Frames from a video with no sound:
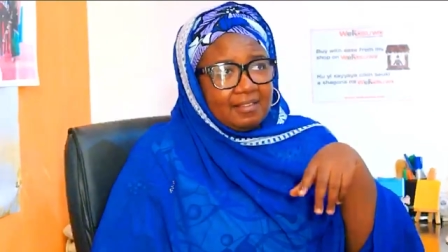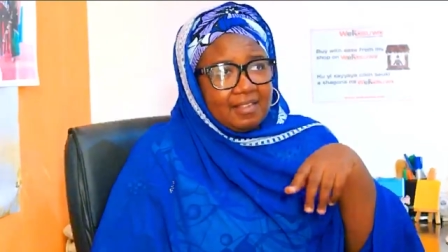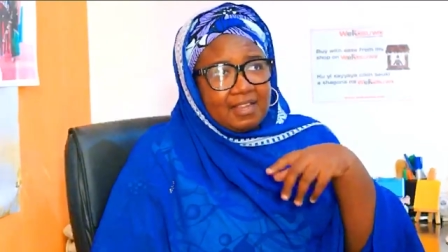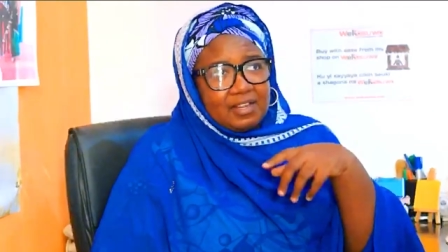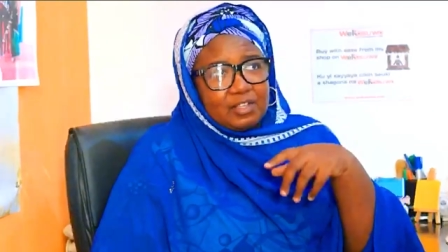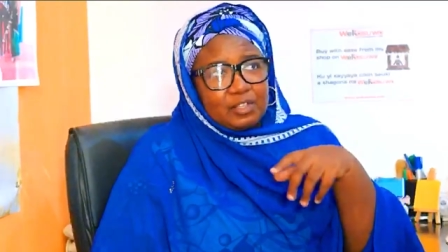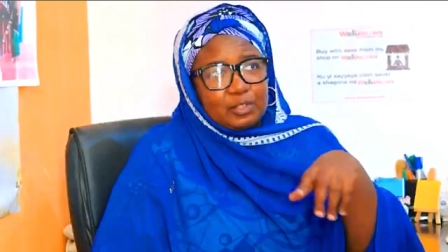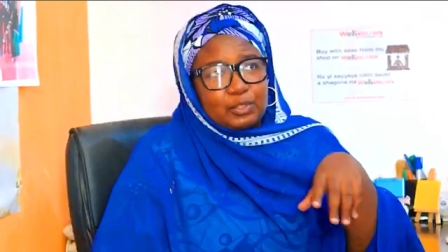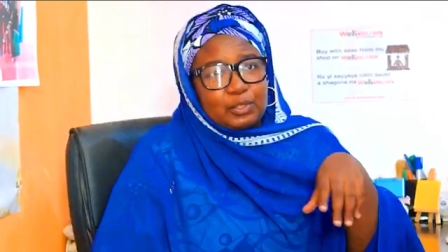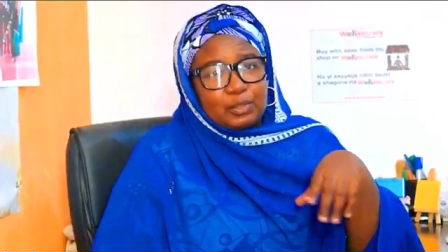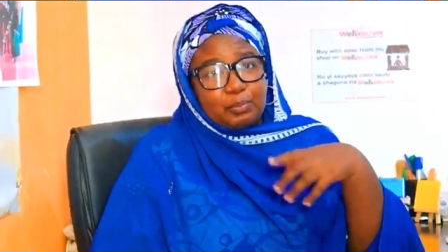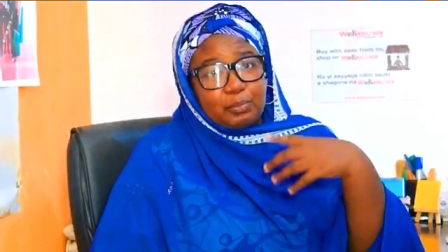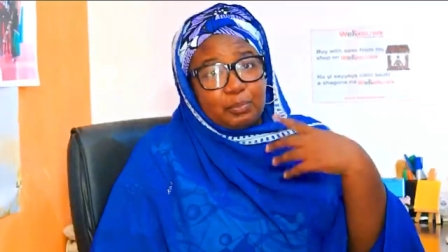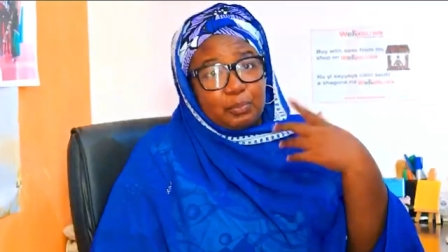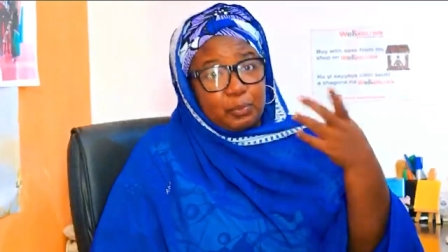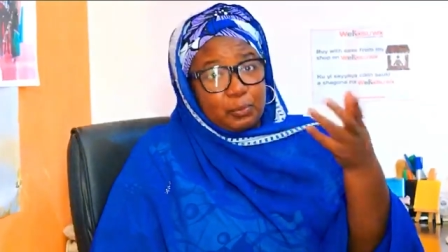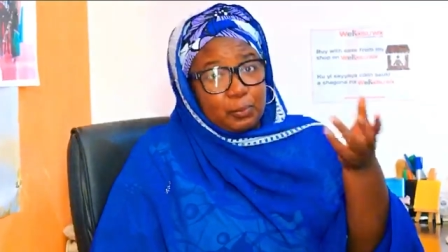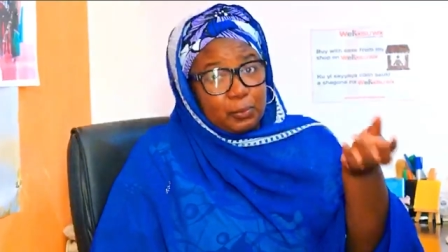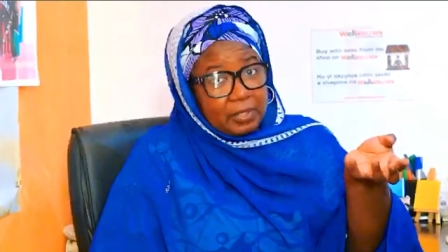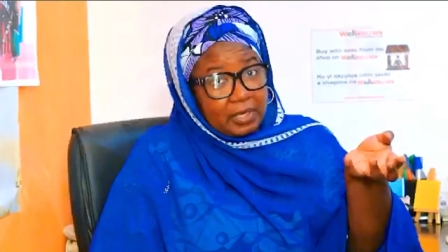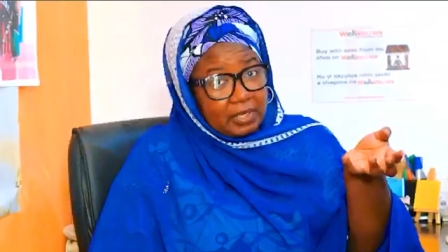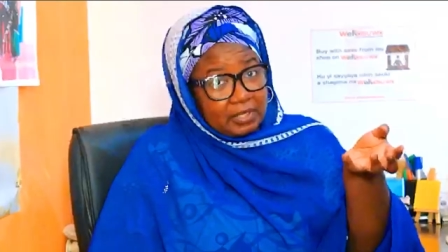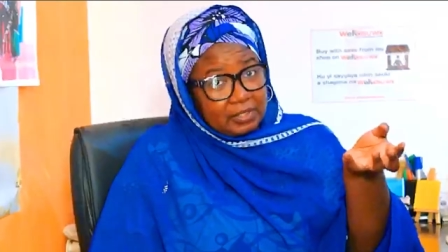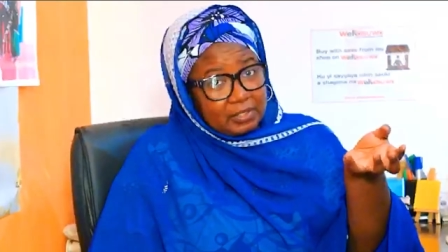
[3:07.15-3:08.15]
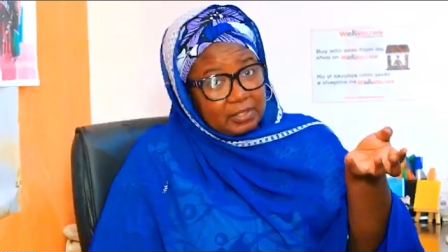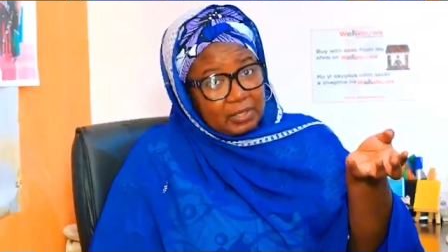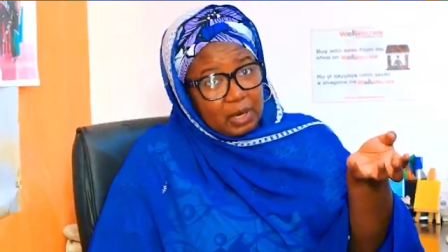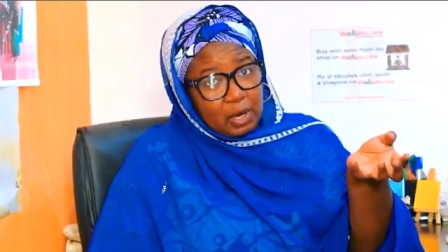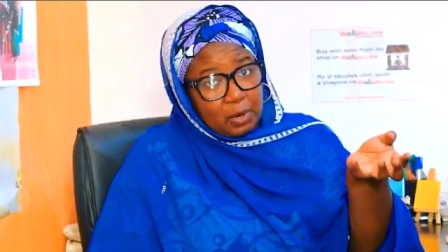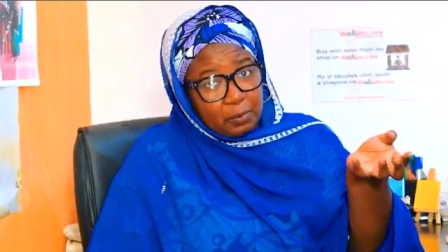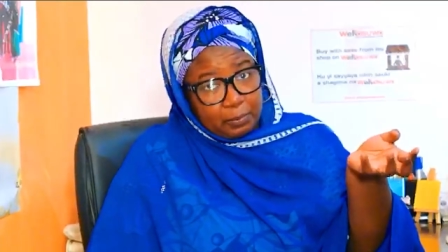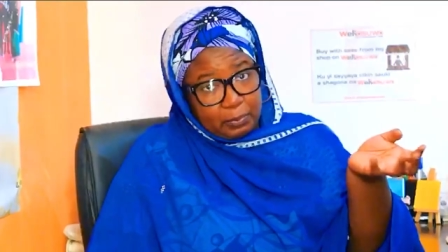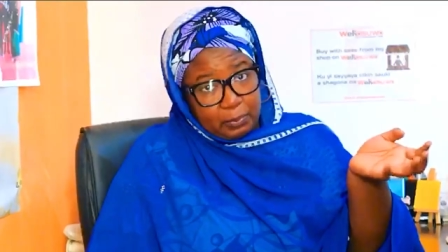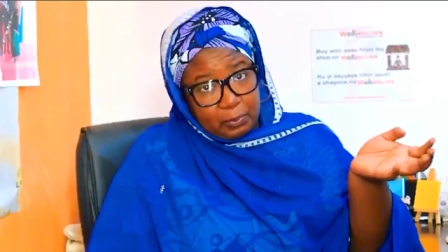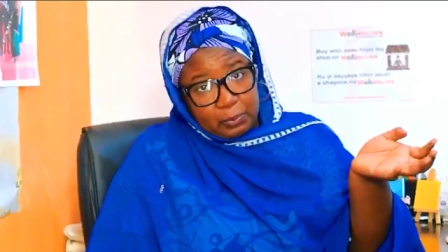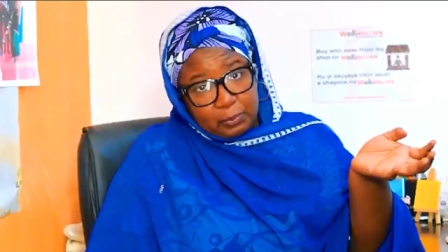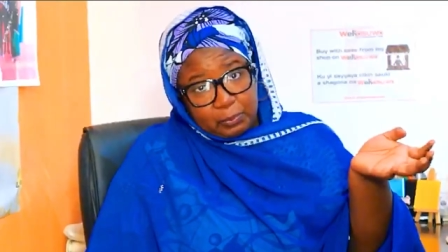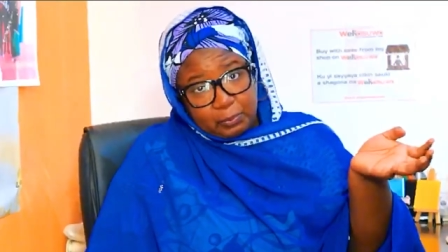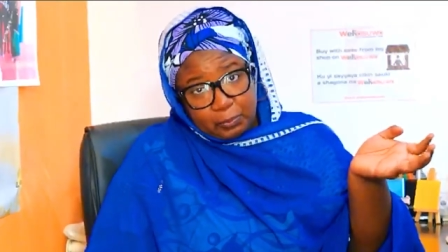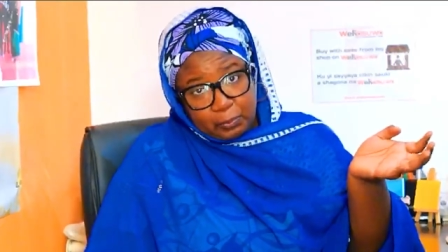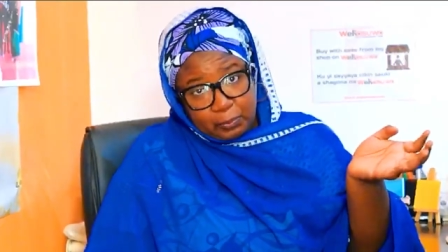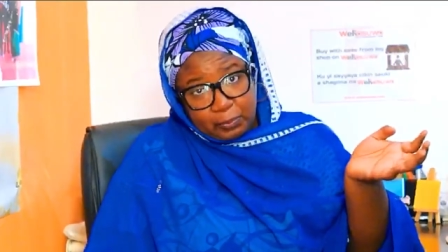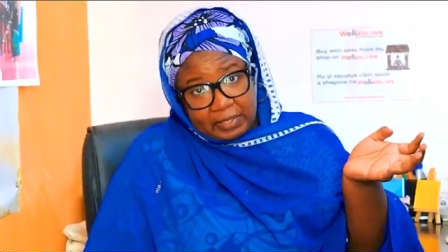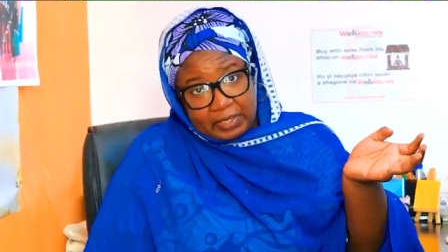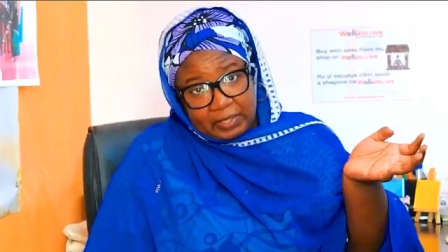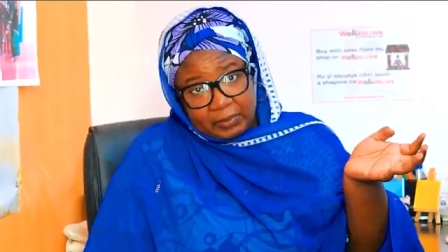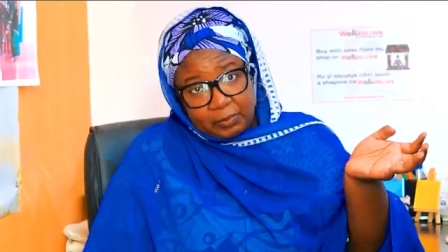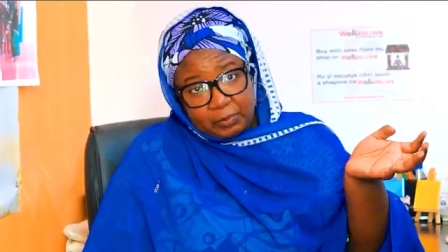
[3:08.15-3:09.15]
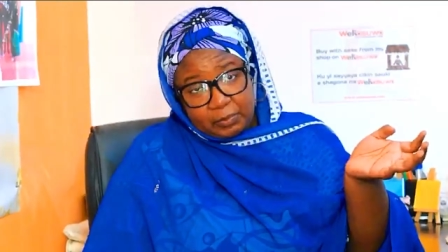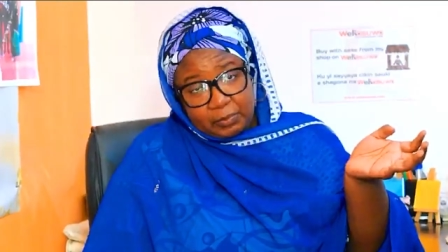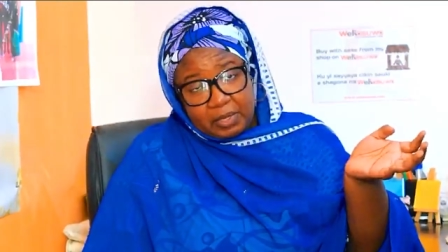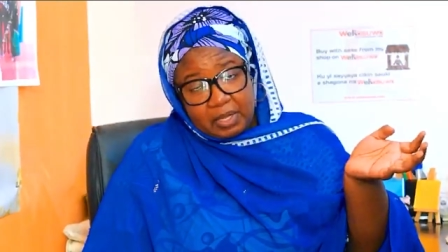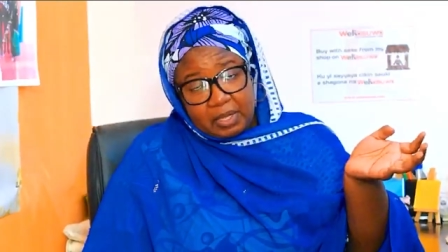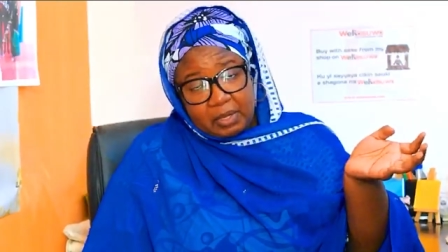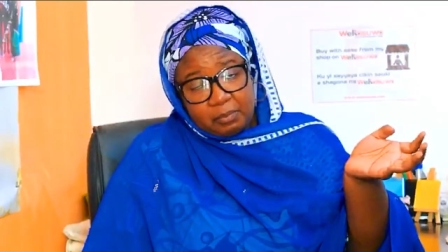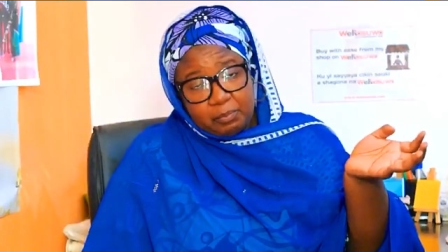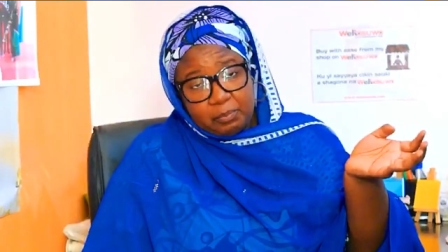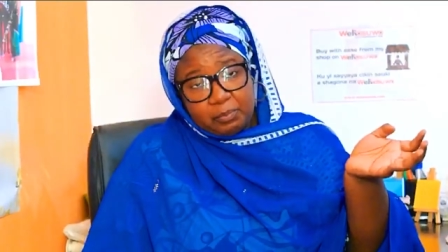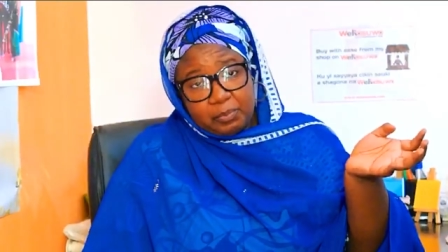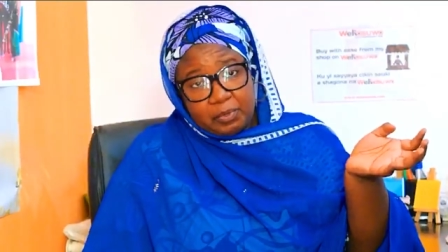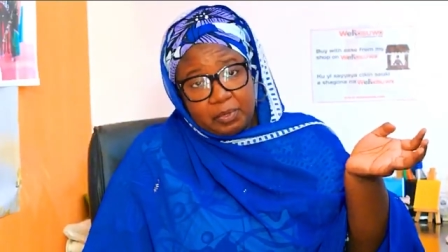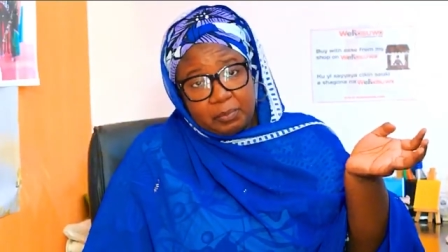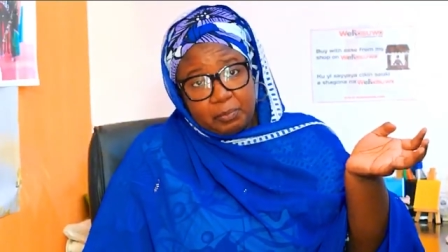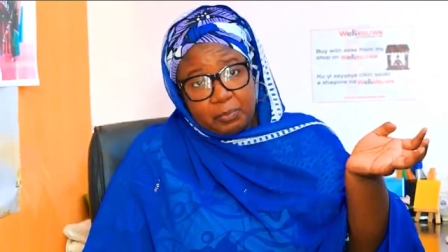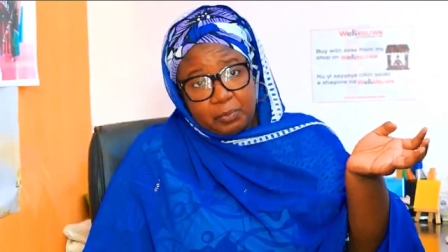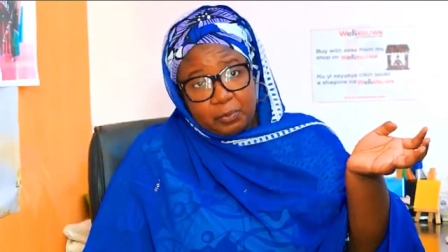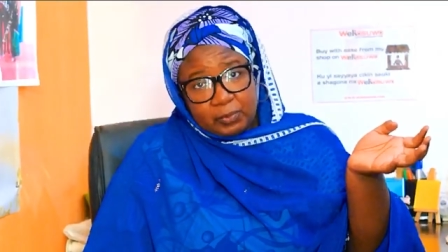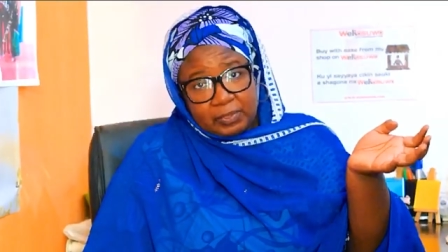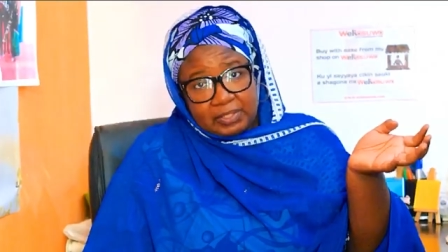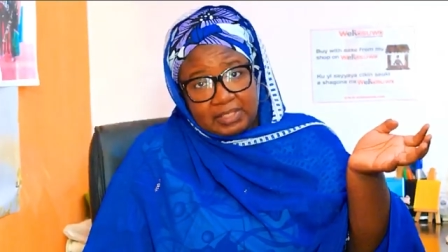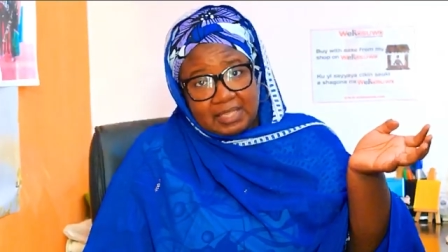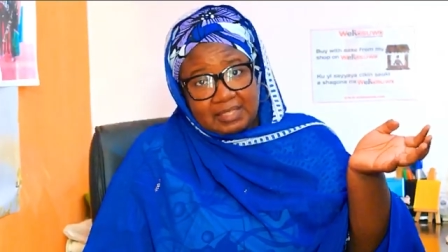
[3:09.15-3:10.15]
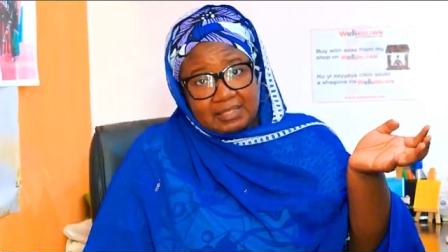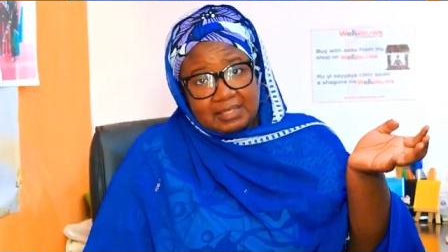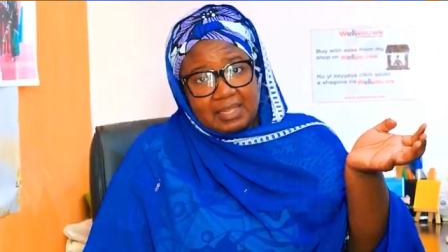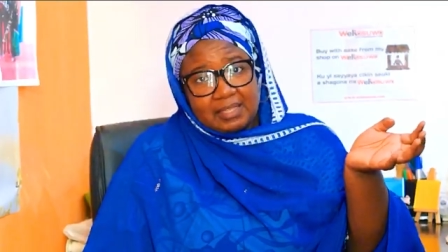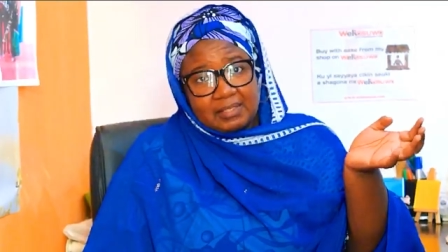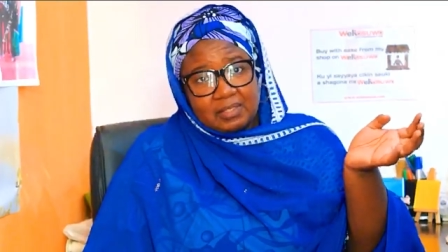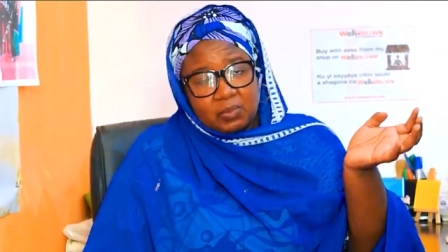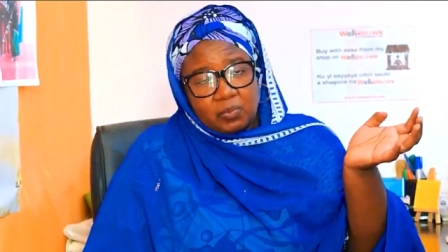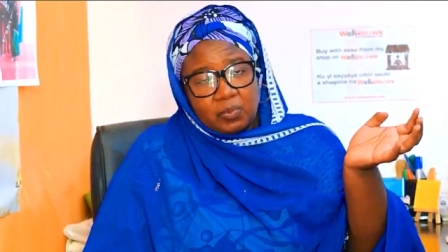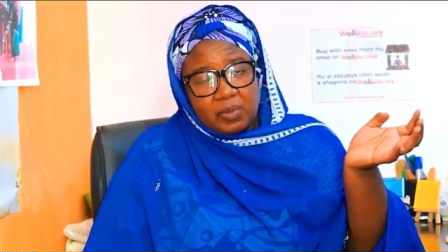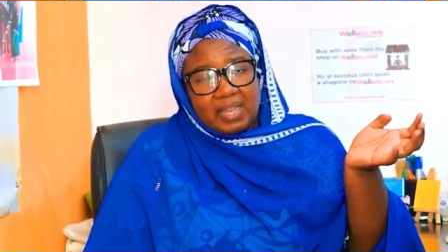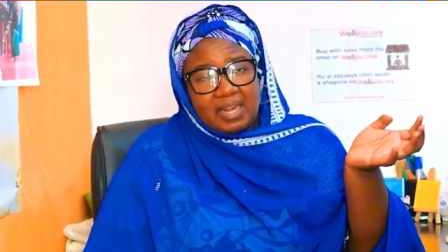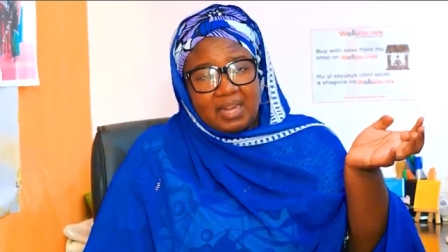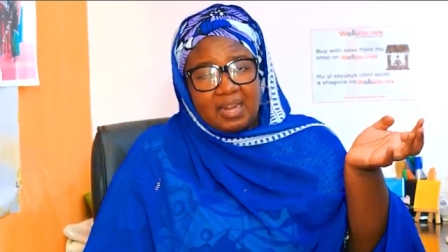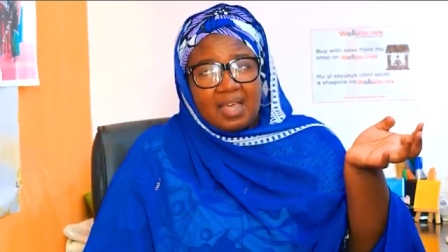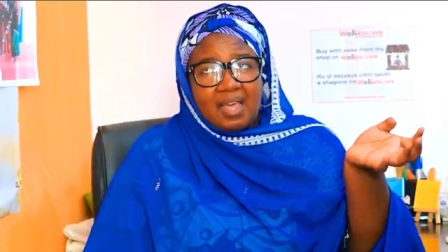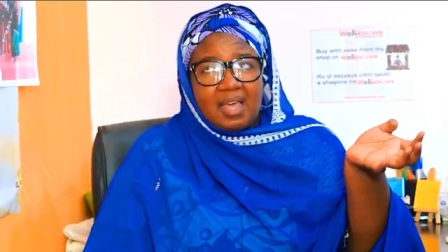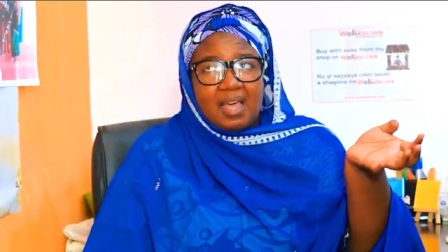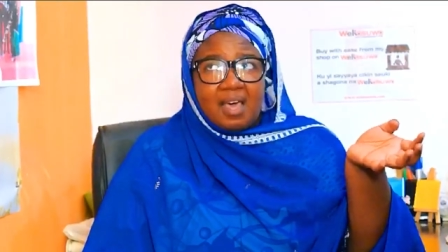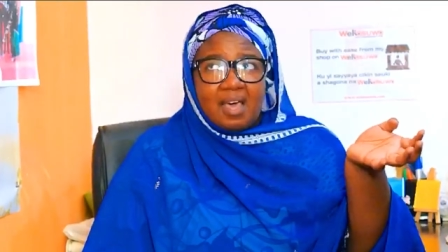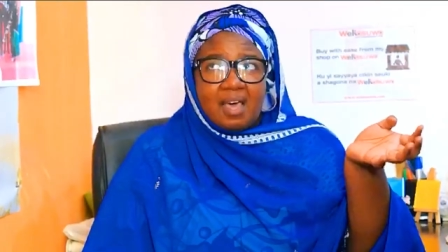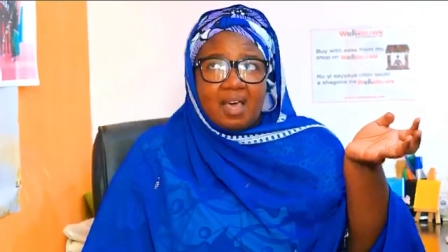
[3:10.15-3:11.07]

then the product upload product um, process as well